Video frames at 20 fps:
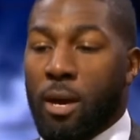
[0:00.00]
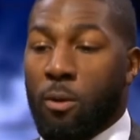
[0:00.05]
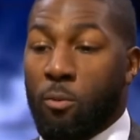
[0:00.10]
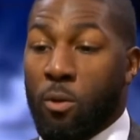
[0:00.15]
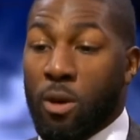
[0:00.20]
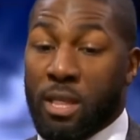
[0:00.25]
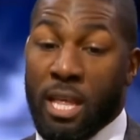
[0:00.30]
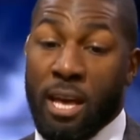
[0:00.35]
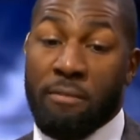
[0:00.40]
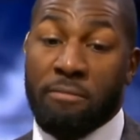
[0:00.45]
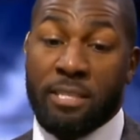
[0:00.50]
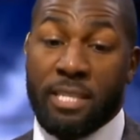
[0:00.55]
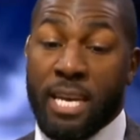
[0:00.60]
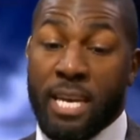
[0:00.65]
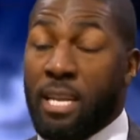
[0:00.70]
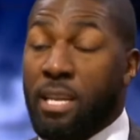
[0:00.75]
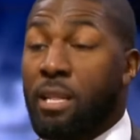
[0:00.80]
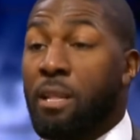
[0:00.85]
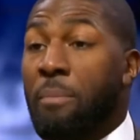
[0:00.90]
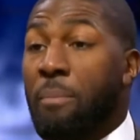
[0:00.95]
at what they've
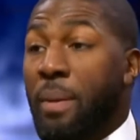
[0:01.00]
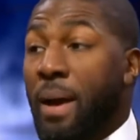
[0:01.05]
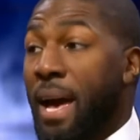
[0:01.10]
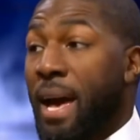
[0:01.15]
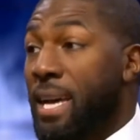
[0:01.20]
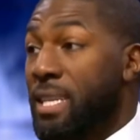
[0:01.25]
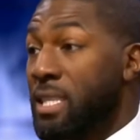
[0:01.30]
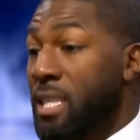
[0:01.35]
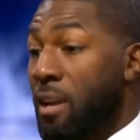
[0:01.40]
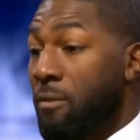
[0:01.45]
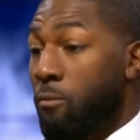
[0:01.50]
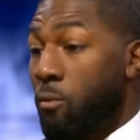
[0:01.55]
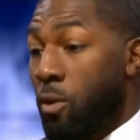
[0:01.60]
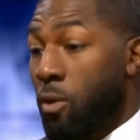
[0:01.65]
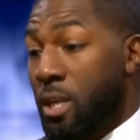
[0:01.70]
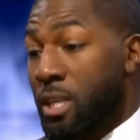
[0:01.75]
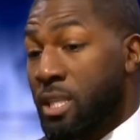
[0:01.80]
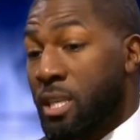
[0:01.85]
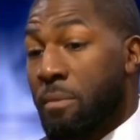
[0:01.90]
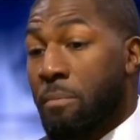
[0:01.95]
said in the past, they've
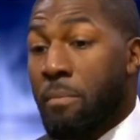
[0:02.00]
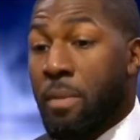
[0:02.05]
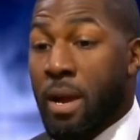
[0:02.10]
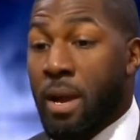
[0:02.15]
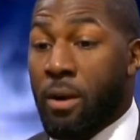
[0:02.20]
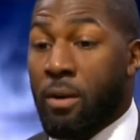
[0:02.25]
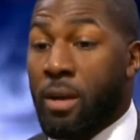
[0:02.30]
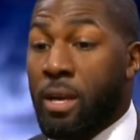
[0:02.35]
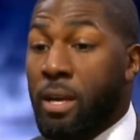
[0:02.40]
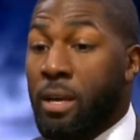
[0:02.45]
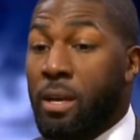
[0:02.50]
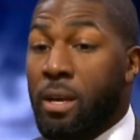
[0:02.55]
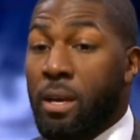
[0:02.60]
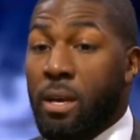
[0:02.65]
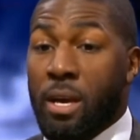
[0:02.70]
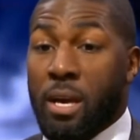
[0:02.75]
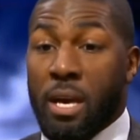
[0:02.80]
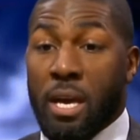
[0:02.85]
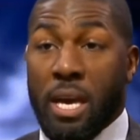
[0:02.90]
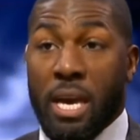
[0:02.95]
wanted to marry
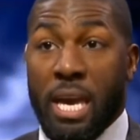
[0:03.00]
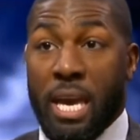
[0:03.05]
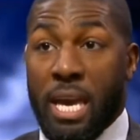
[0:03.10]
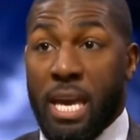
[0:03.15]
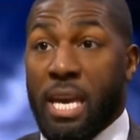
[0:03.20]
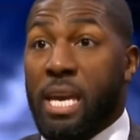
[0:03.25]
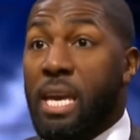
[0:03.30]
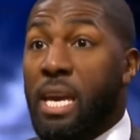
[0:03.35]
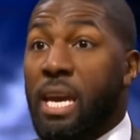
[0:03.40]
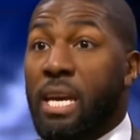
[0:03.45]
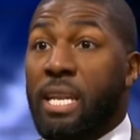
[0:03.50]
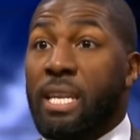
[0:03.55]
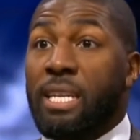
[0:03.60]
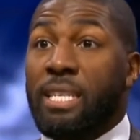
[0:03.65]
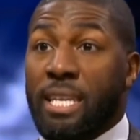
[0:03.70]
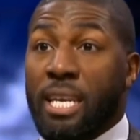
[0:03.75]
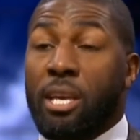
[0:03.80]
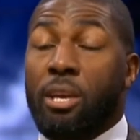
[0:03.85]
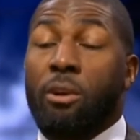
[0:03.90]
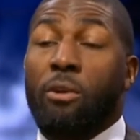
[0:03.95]
he and
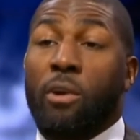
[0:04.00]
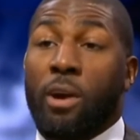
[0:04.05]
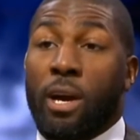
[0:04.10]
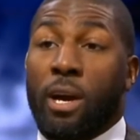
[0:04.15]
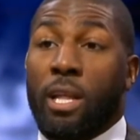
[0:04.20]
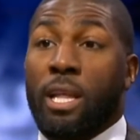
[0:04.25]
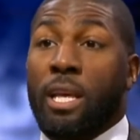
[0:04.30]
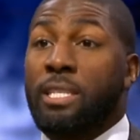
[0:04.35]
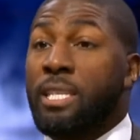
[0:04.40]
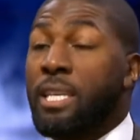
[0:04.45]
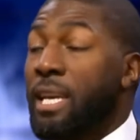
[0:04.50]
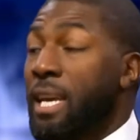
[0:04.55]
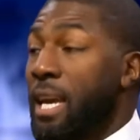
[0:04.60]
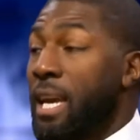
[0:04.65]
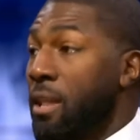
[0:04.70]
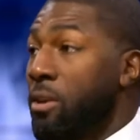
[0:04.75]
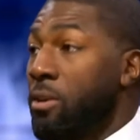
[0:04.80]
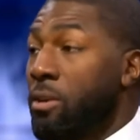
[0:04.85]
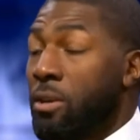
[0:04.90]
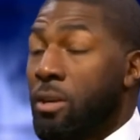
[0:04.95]
Ezekiel Elliott
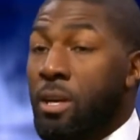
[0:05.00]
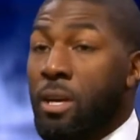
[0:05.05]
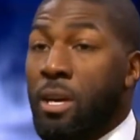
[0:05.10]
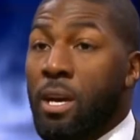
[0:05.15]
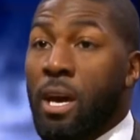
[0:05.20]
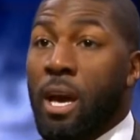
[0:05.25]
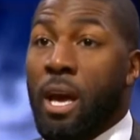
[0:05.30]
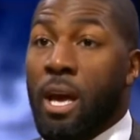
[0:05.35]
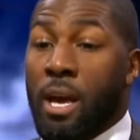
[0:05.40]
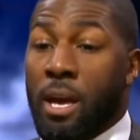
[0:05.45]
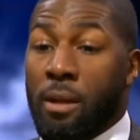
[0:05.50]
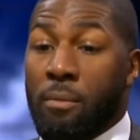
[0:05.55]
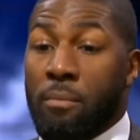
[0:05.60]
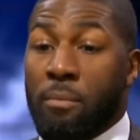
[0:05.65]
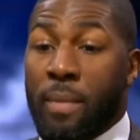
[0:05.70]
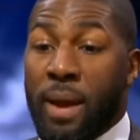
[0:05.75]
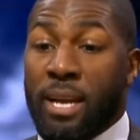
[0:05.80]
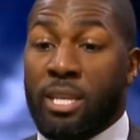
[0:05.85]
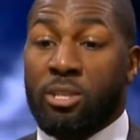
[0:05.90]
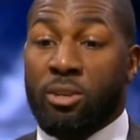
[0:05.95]
together
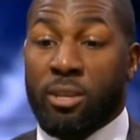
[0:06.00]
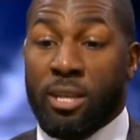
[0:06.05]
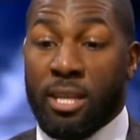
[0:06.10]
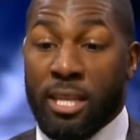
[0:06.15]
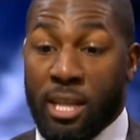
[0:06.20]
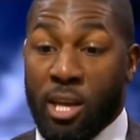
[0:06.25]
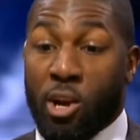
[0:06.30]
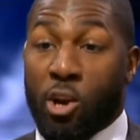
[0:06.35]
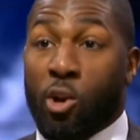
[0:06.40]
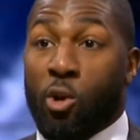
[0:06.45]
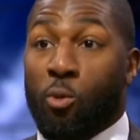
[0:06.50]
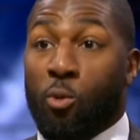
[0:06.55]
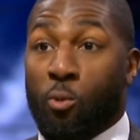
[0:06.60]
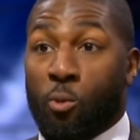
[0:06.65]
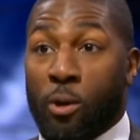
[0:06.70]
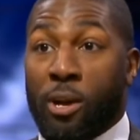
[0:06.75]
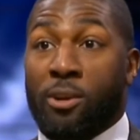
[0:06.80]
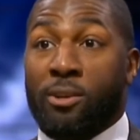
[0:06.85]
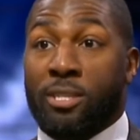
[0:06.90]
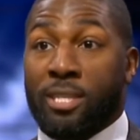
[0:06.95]
and make sure that their
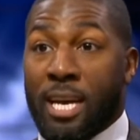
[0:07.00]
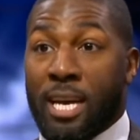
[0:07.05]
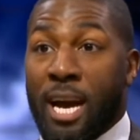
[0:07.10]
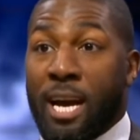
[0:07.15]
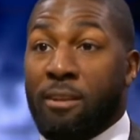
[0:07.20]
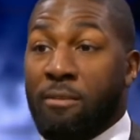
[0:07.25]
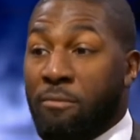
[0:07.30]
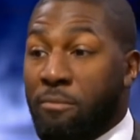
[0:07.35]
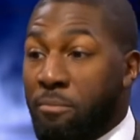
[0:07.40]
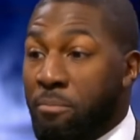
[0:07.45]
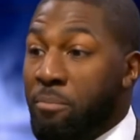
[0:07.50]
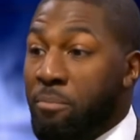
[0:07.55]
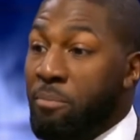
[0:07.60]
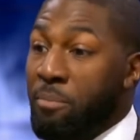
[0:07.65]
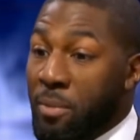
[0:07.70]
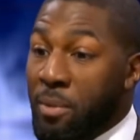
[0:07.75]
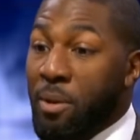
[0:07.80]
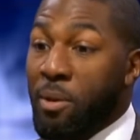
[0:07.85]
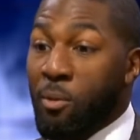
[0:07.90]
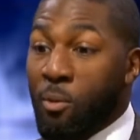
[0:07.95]
careers kind of
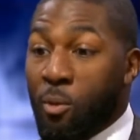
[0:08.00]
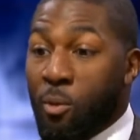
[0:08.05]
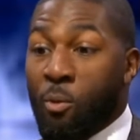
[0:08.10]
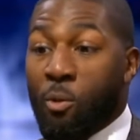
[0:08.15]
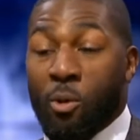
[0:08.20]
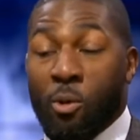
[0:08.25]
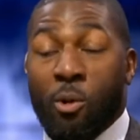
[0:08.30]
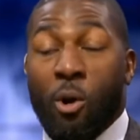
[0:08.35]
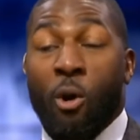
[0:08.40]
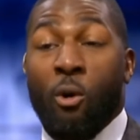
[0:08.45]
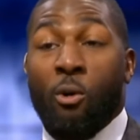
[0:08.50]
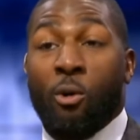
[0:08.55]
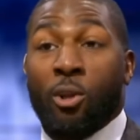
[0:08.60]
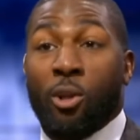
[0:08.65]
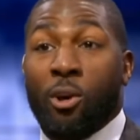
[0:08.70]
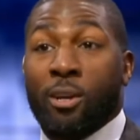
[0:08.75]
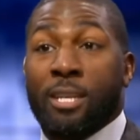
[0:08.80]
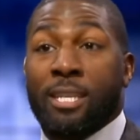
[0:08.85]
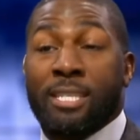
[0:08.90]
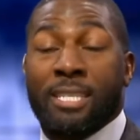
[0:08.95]
go
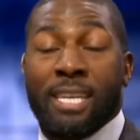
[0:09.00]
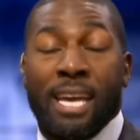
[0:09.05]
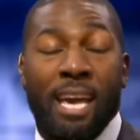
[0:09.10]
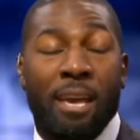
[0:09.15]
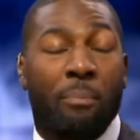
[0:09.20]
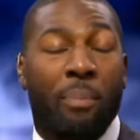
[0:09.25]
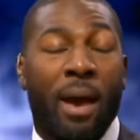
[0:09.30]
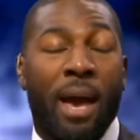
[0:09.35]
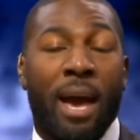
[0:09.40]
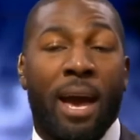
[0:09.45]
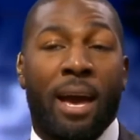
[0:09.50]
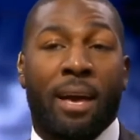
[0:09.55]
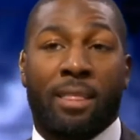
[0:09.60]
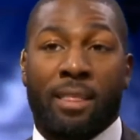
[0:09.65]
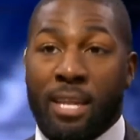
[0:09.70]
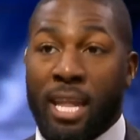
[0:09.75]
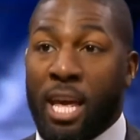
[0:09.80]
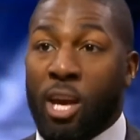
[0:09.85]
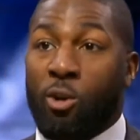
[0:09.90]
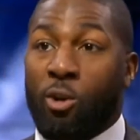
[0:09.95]
along the same
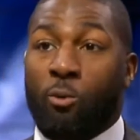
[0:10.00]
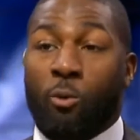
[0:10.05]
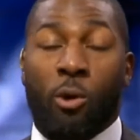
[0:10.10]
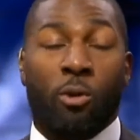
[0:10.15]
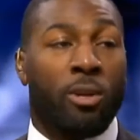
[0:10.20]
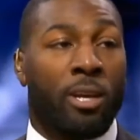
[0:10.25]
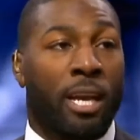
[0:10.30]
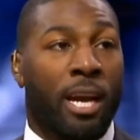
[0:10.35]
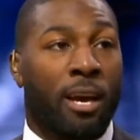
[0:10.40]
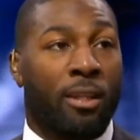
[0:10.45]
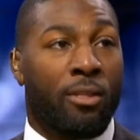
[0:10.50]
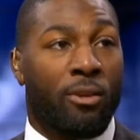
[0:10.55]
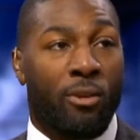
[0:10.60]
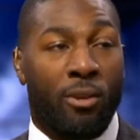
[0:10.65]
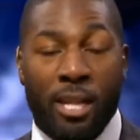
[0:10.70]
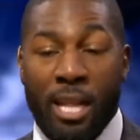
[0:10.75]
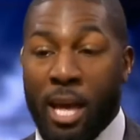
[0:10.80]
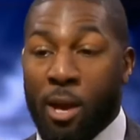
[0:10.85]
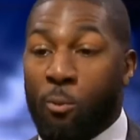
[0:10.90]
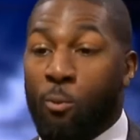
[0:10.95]
path and they grow together
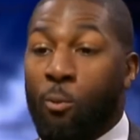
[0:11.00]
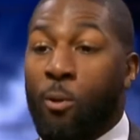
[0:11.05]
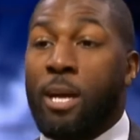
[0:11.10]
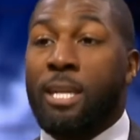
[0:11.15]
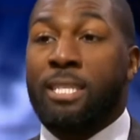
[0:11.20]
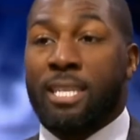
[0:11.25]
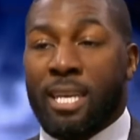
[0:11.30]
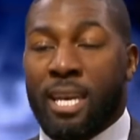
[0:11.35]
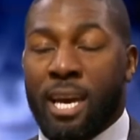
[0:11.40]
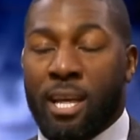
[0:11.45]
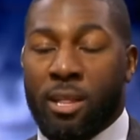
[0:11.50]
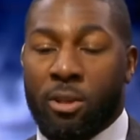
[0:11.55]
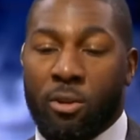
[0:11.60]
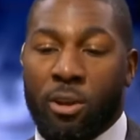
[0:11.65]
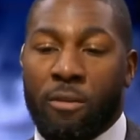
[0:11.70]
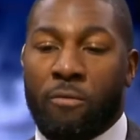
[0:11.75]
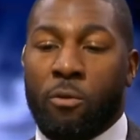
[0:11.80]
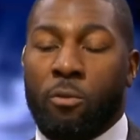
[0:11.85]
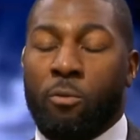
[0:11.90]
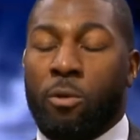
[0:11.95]
and they win together,
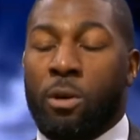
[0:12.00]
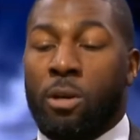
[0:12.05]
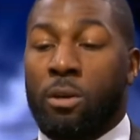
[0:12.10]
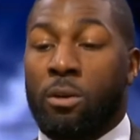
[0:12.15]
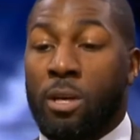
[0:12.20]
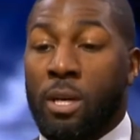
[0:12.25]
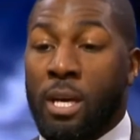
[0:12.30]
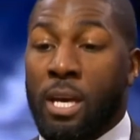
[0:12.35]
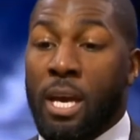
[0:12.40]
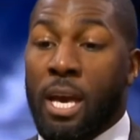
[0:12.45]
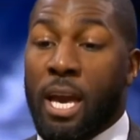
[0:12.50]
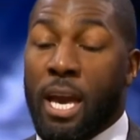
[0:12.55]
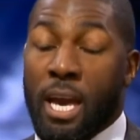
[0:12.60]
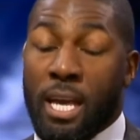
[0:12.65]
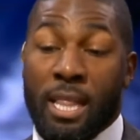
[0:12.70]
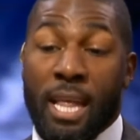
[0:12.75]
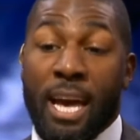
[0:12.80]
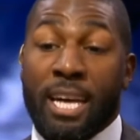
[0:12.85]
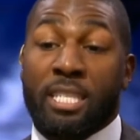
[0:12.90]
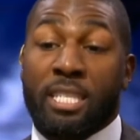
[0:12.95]
if you will.
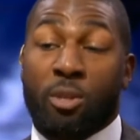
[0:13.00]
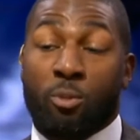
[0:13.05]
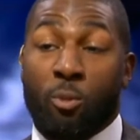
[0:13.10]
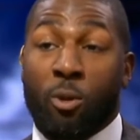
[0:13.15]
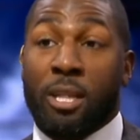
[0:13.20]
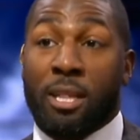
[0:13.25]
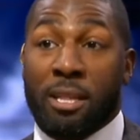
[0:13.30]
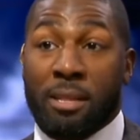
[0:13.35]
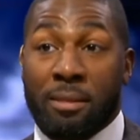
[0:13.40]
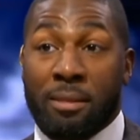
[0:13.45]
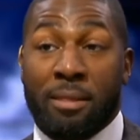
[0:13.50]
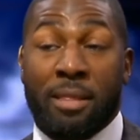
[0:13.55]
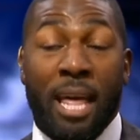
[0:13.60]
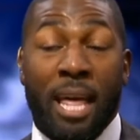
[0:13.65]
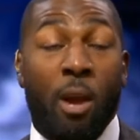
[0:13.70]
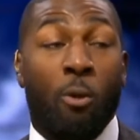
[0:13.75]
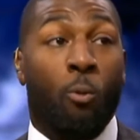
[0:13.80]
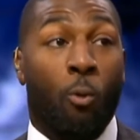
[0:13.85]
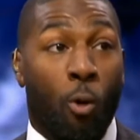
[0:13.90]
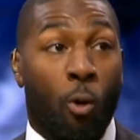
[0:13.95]
And that's what
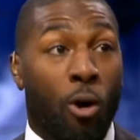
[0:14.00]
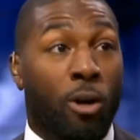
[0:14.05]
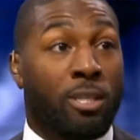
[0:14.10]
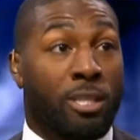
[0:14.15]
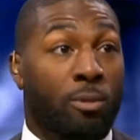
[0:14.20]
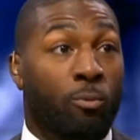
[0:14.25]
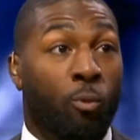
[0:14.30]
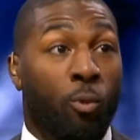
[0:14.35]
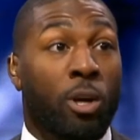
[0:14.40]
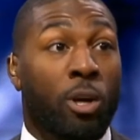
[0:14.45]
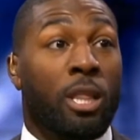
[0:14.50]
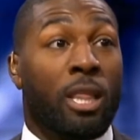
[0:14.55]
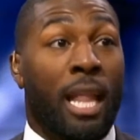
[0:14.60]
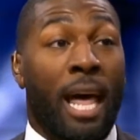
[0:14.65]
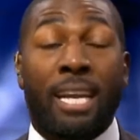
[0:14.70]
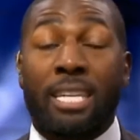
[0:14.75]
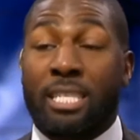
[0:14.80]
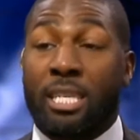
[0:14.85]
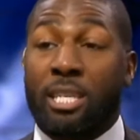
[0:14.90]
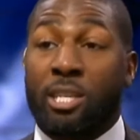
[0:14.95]
they want, would
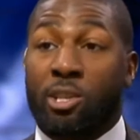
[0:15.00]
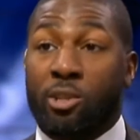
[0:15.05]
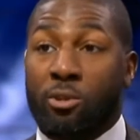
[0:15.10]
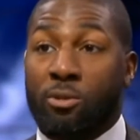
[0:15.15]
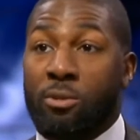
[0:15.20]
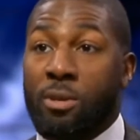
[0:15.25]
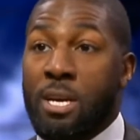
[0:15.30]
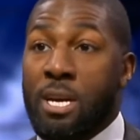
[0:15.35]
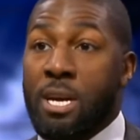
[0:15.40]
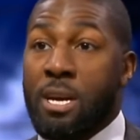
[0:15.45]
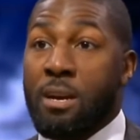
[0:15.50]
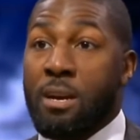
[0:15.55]
like to do.